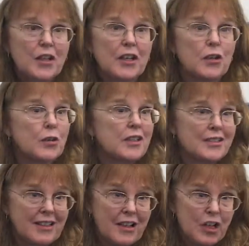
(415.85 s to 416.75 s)
including
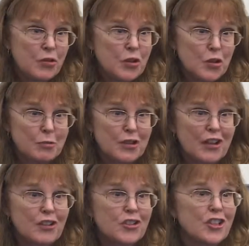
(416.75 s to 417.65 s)
psychiatry,
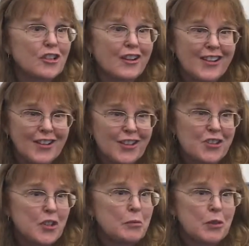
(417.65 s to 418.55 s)
dermatology,
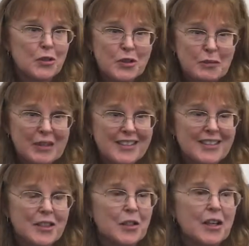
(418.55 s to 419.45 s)
cardiology, emergency
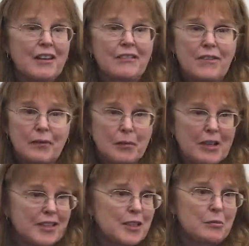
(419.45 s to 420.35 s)
medicine, family
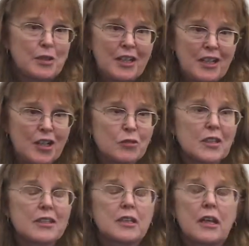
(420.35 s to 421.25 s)
medicine, pediatrics.